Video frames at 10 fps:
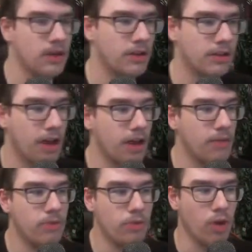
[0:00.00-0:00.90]

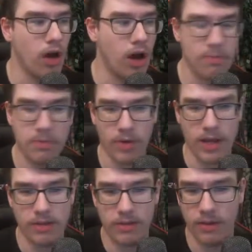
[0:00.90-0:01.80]
Time to
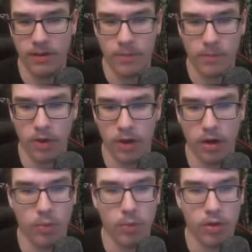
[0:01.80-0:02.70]
upgrade
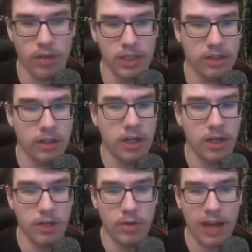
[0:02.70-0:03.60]
our war leader.
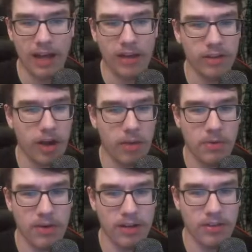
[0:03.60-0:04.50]
You cannot
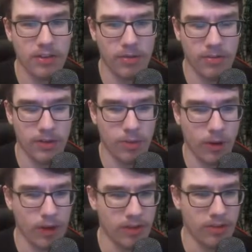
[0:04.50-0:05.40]
upgrade something
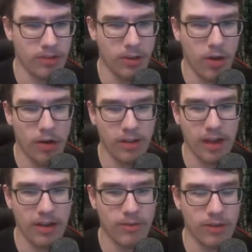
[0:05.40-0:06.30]
twice. You can't
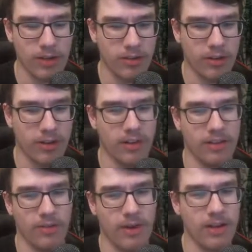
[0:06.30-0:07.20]
like free star
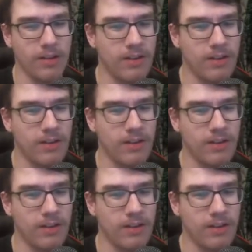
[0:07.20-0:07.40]
it, right?